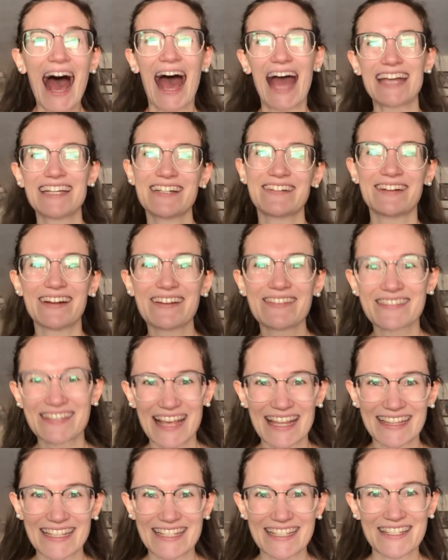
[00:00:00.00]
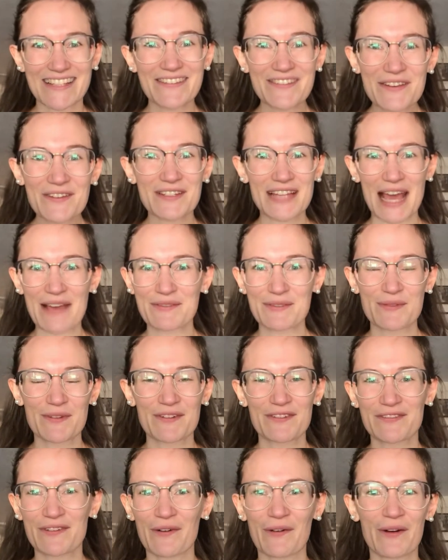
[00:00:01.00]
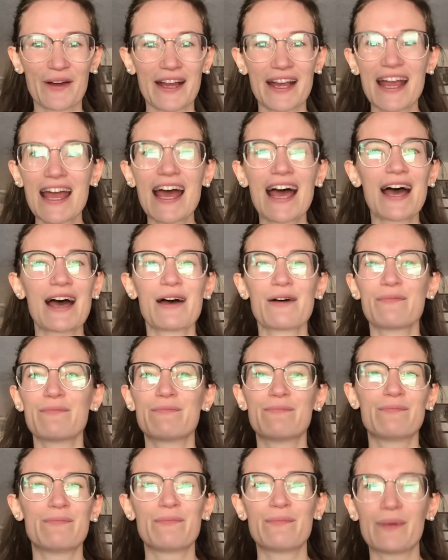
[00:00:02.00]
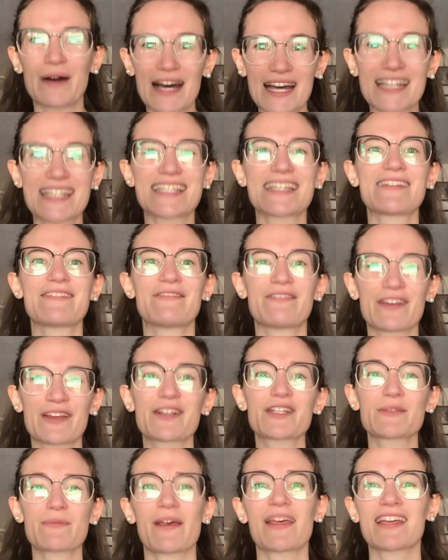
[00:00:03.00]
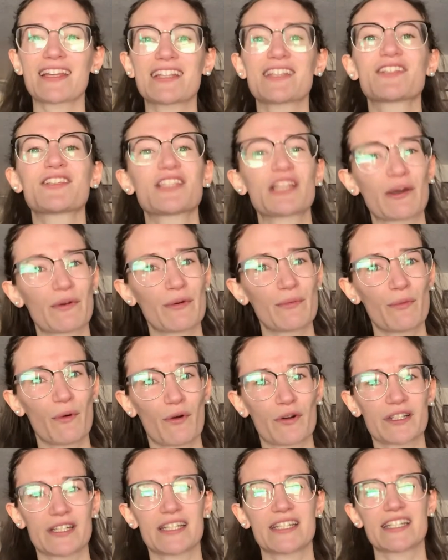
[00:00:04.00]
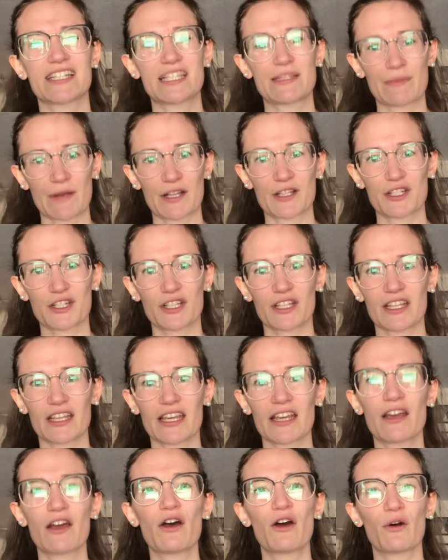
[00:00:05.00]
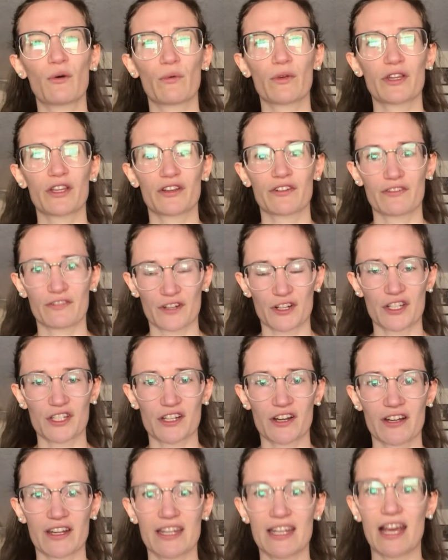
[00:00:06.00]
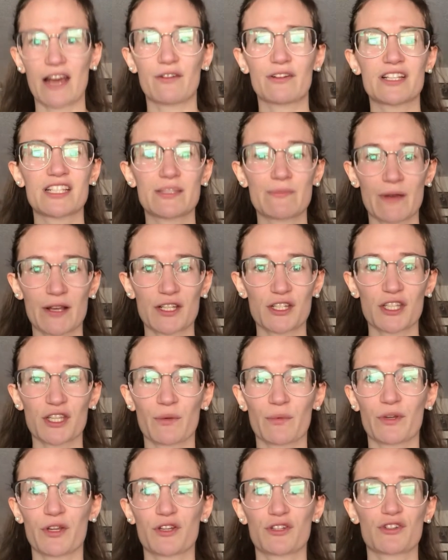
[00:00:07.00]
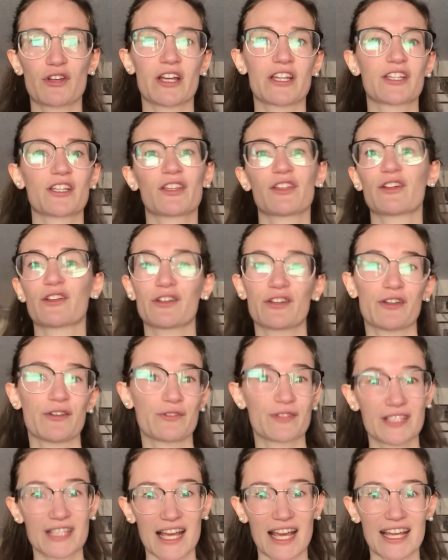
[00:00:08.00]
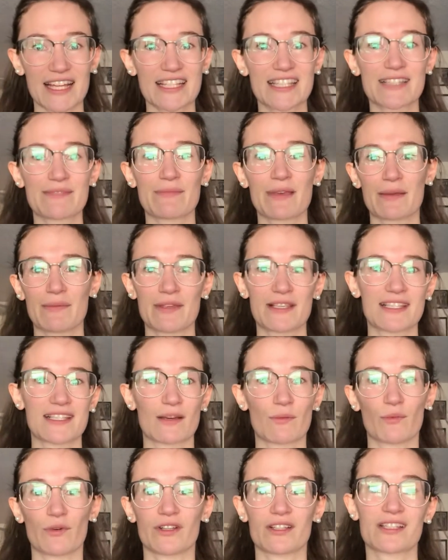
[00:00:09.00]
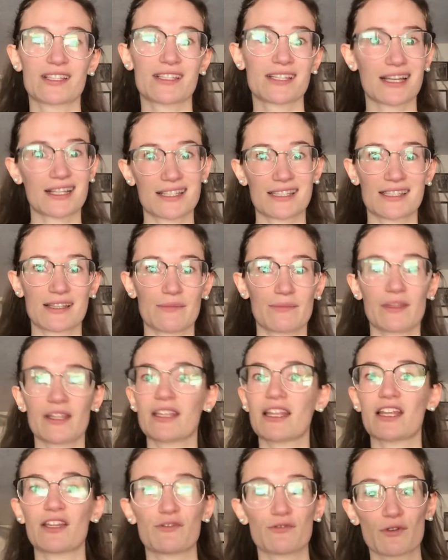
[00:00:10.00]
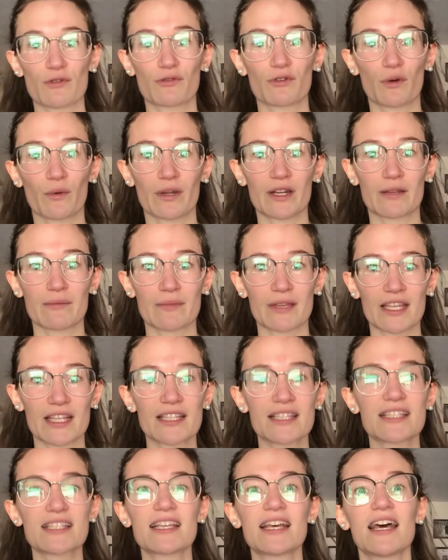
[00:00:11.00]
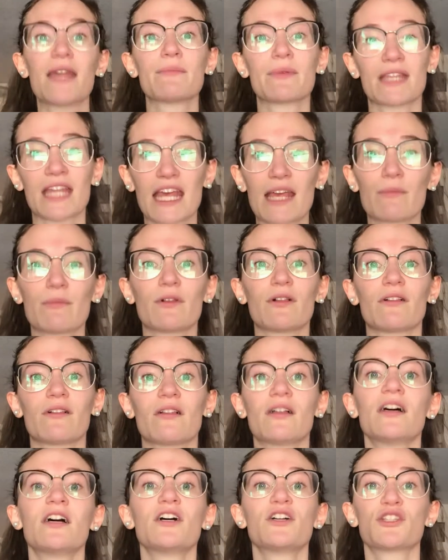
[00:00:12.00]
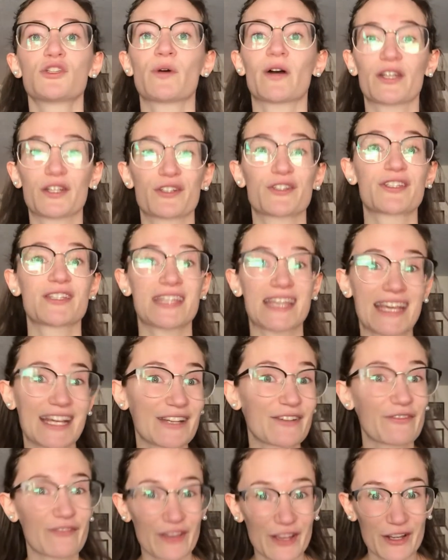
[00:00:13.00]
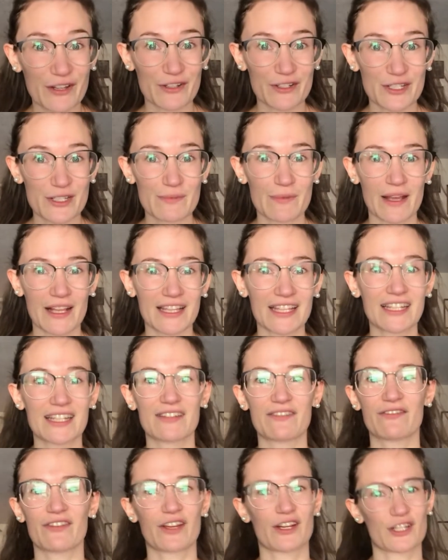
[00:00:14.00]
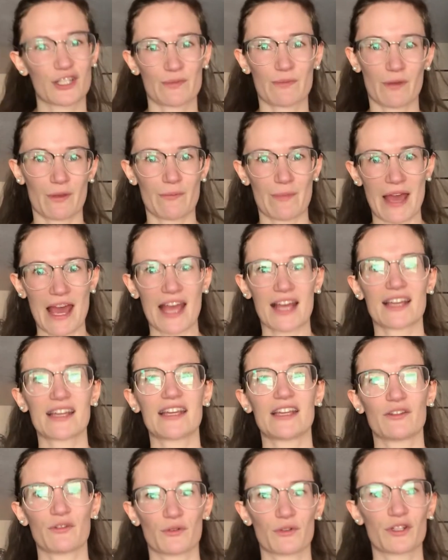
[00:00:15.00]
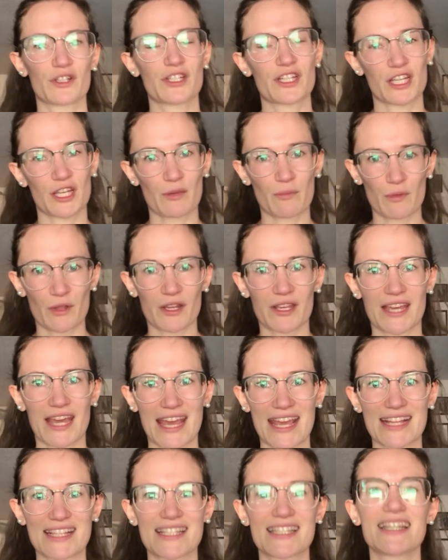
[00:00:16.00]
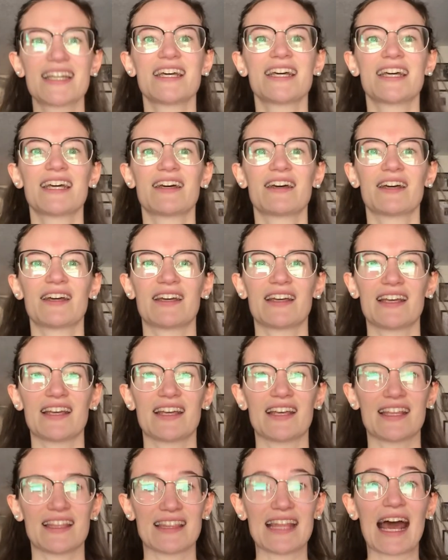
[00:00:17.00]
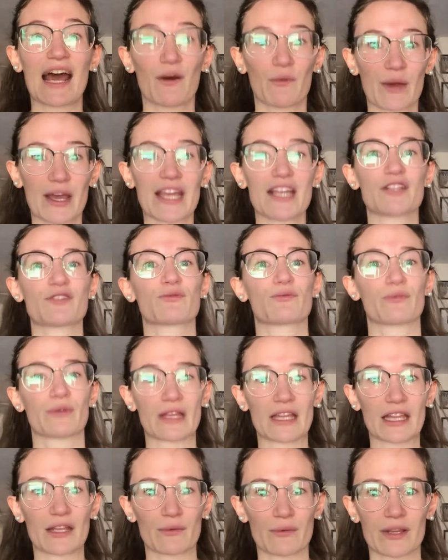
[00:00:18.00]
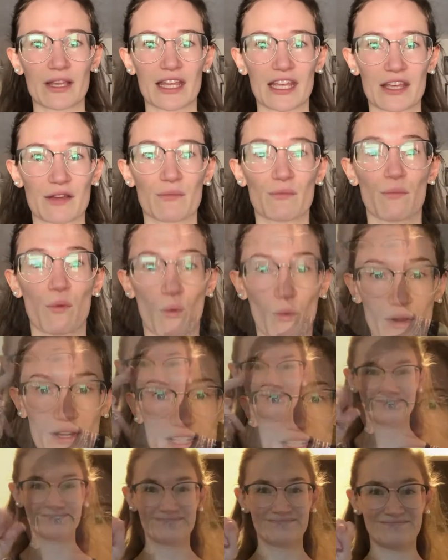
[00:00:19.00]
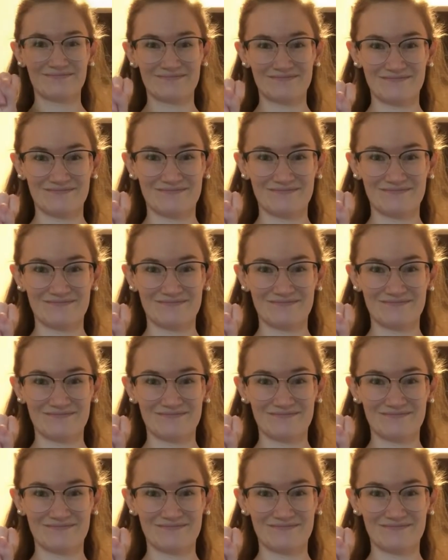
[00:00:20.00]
I know I've said this a few times before, but fingerspelling is so important, especially when you're first starting out, especially when you're trying to learn new signs. Maybe someone signs something that you don't know what it means, and being able to understand fingerspelling and fingerspell back in order to communicate in that way is really, really important.